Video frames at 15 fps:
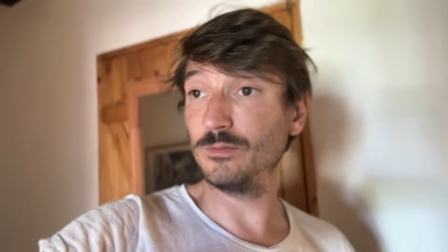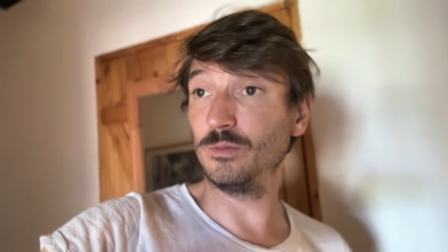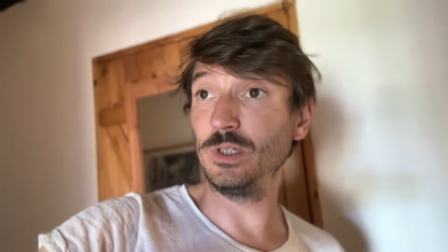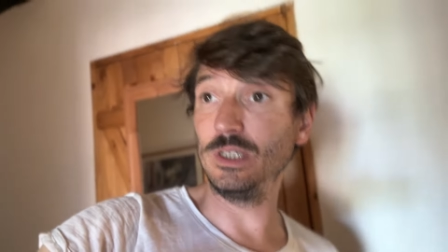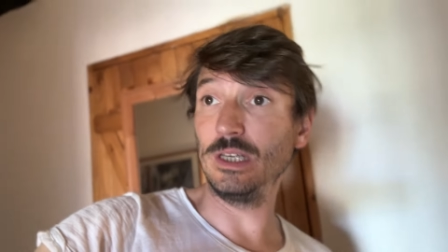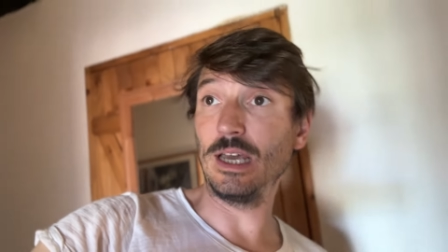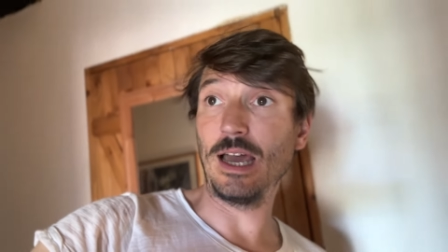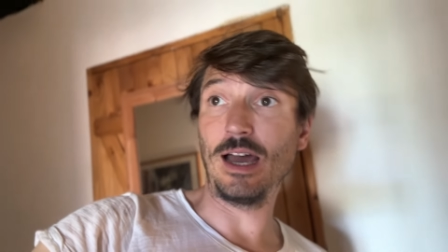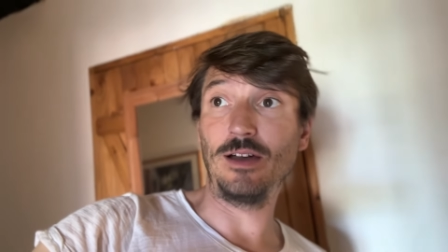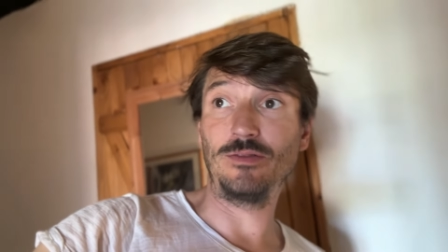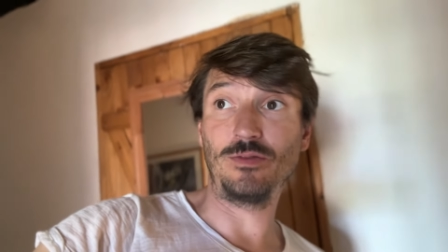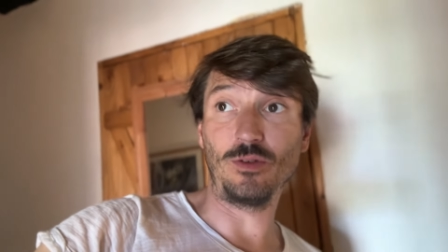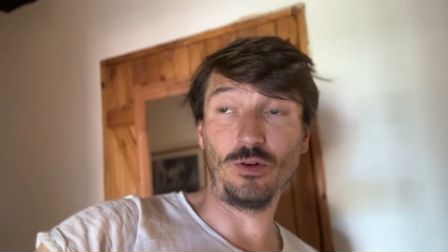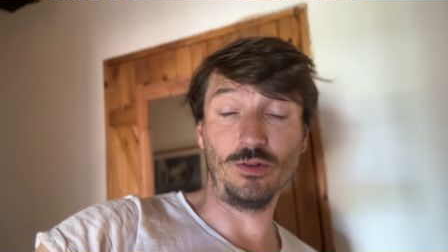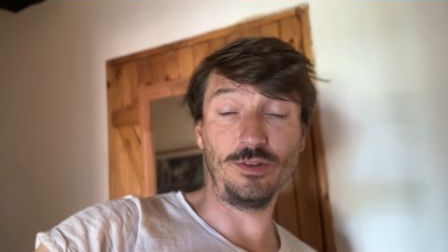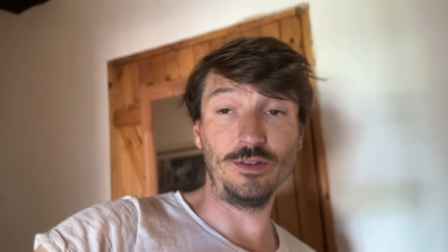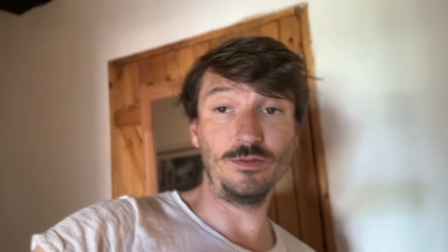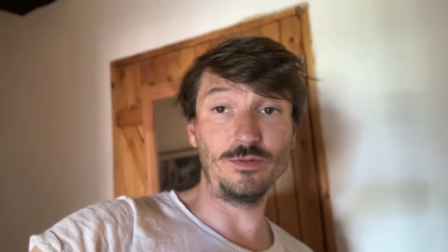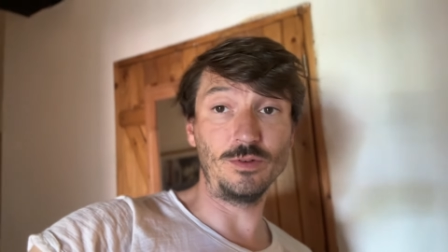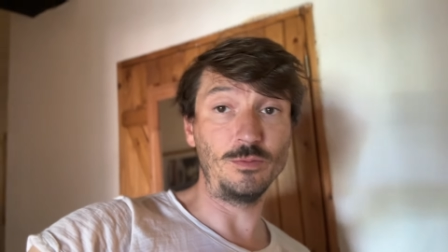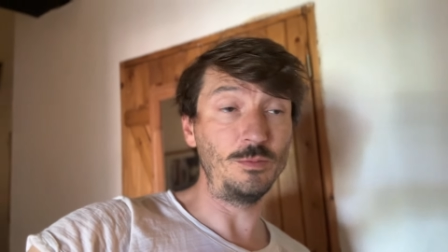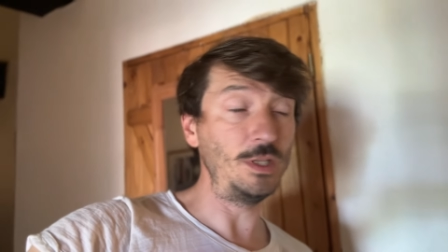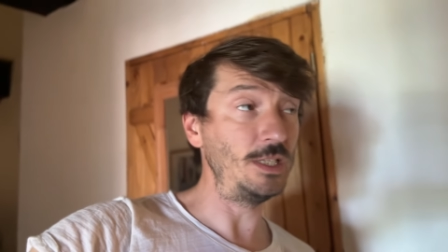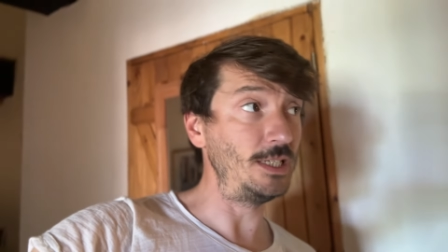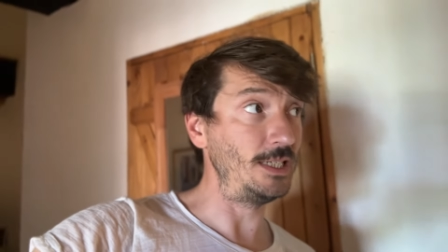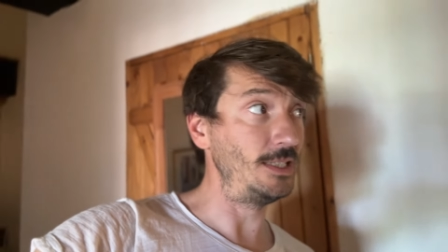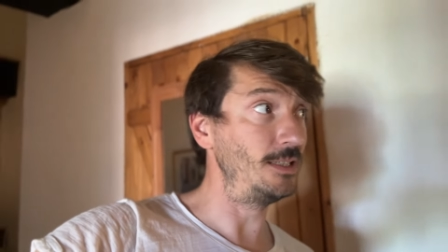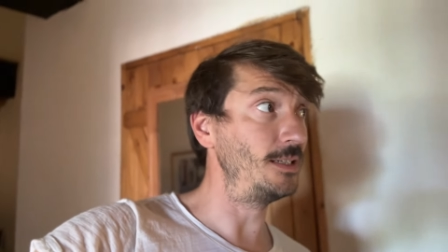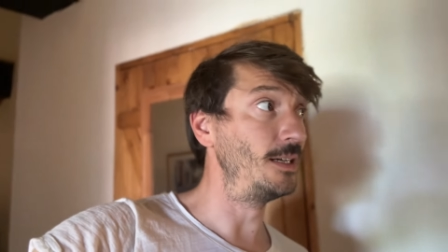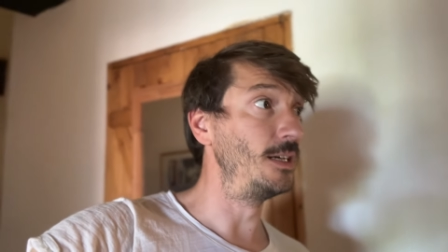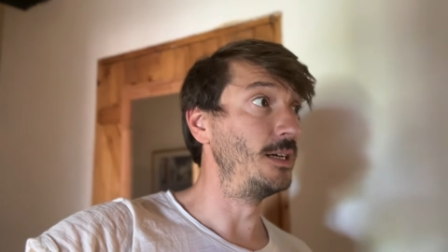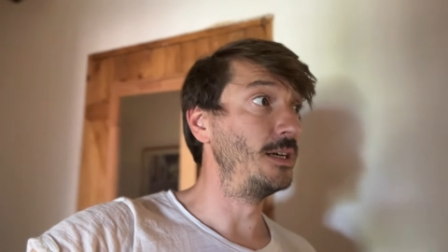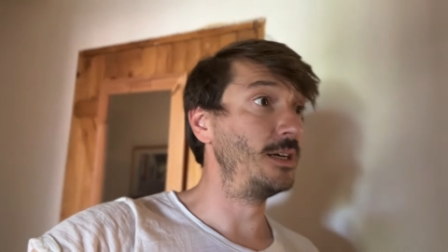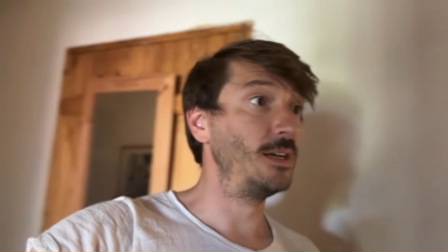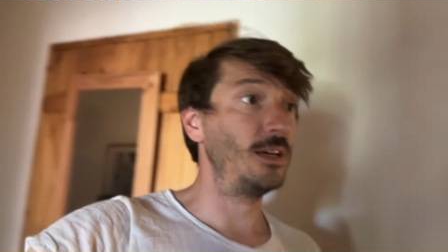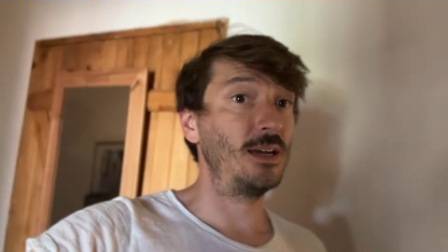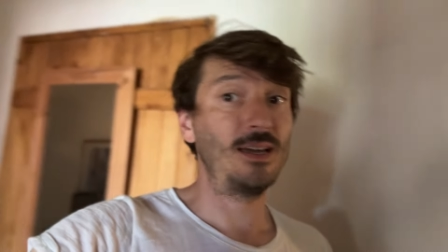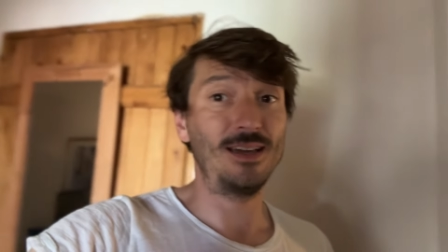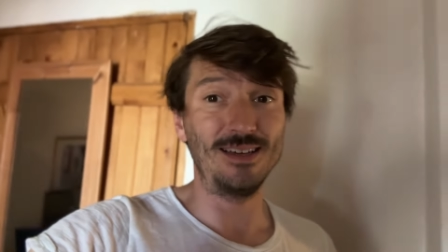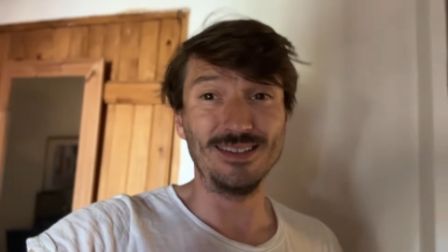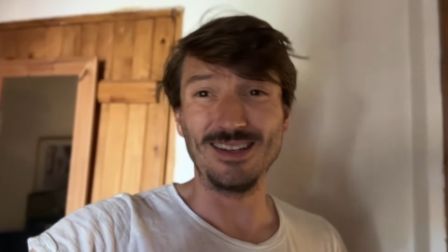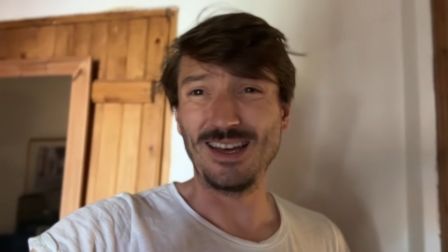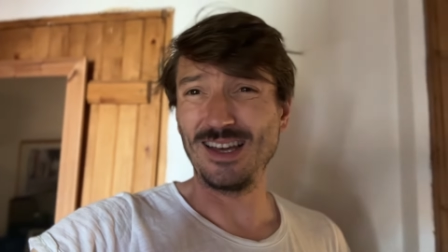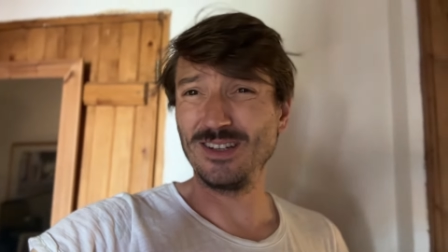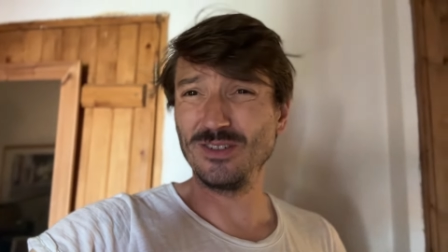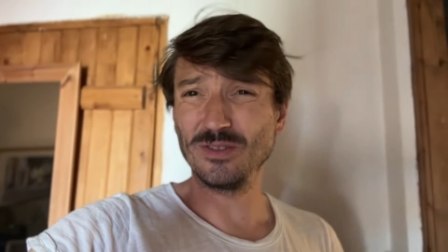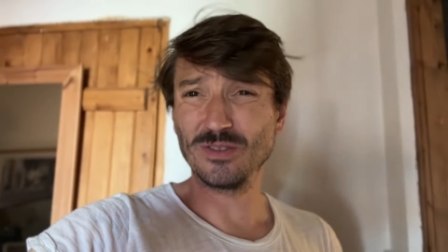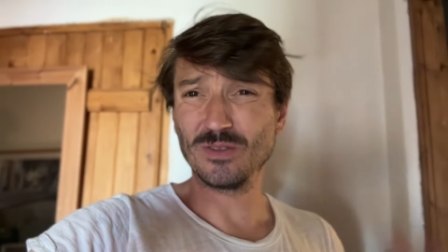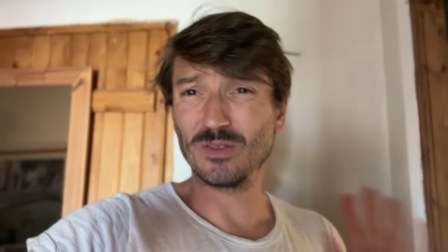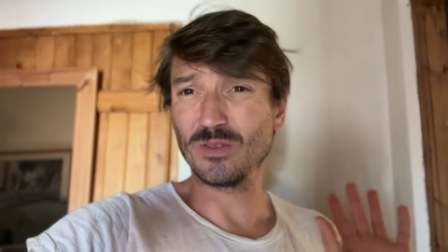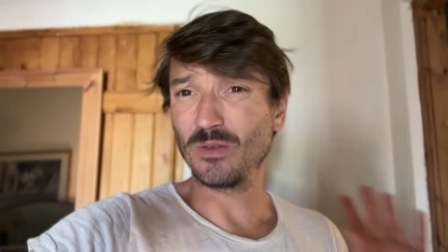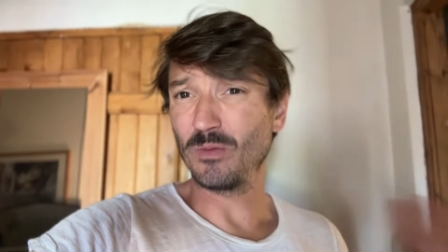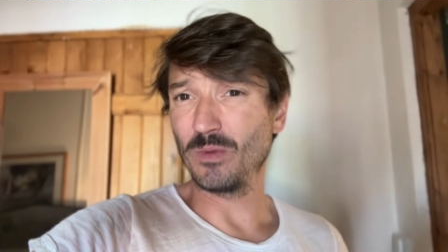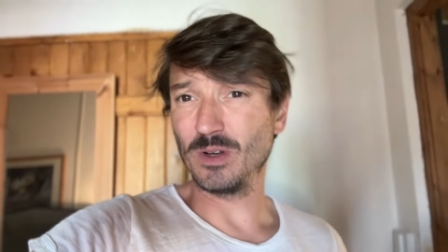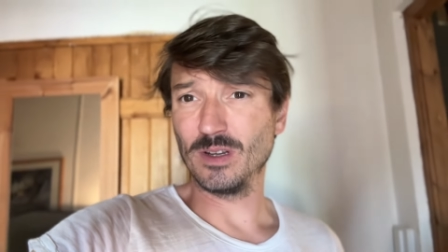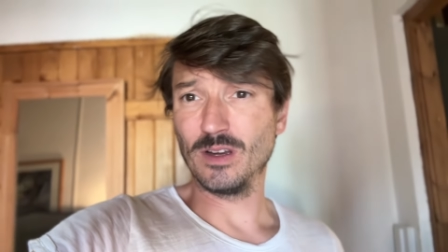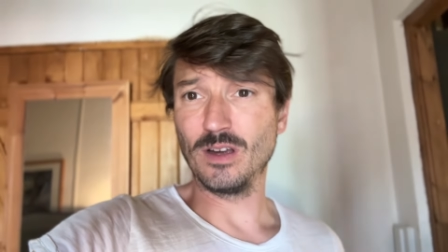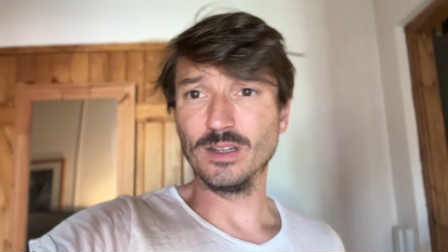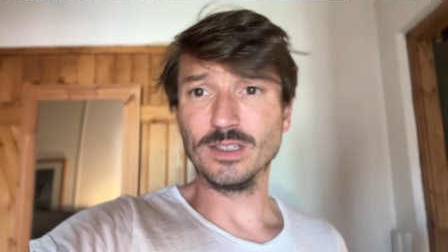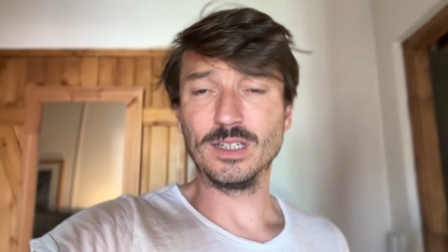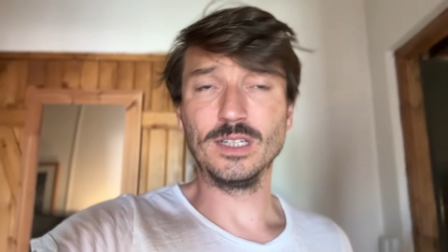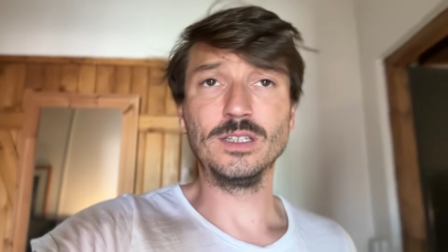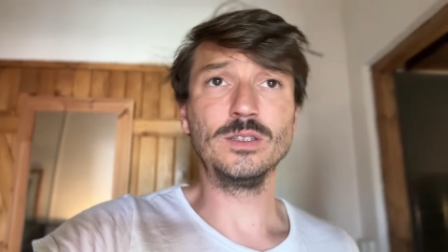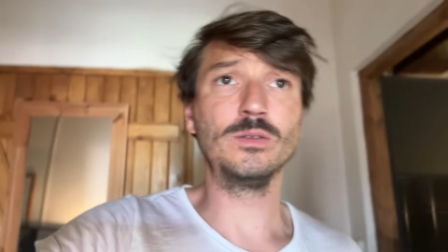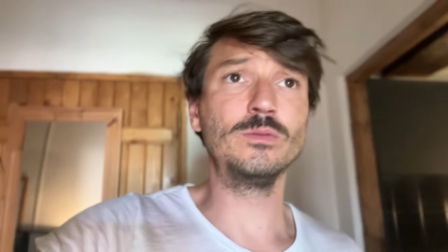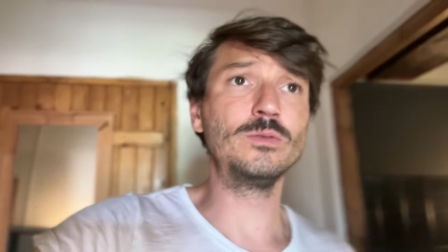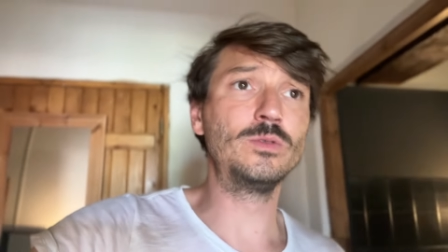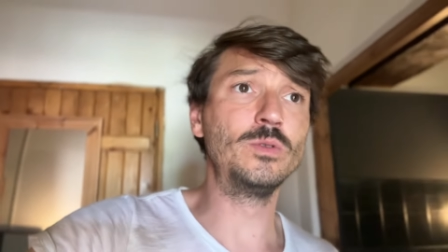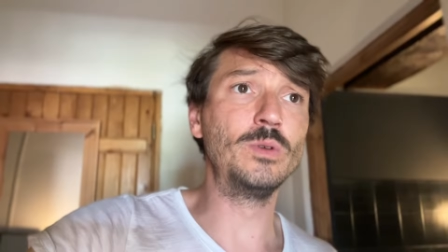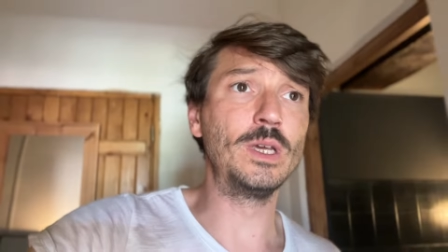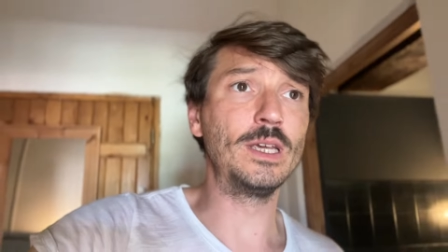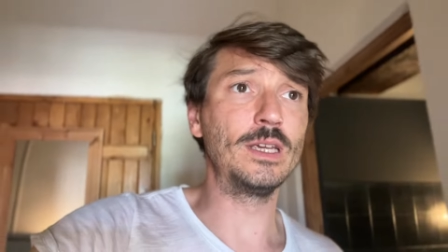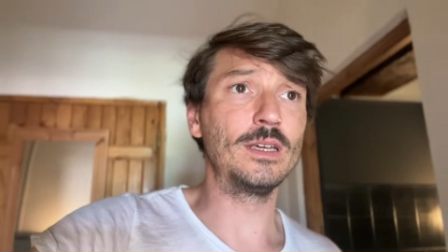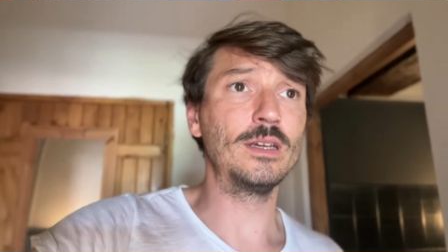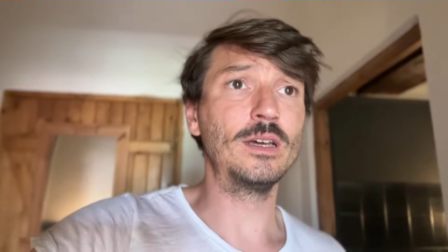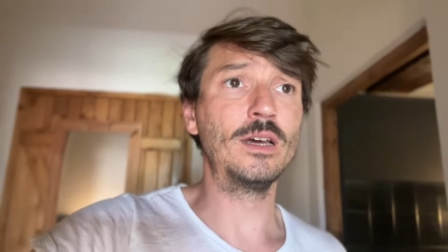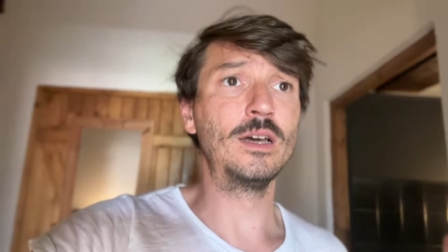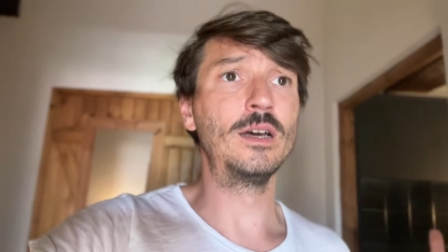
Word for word: We have all the info we need and I just don't want to continue doing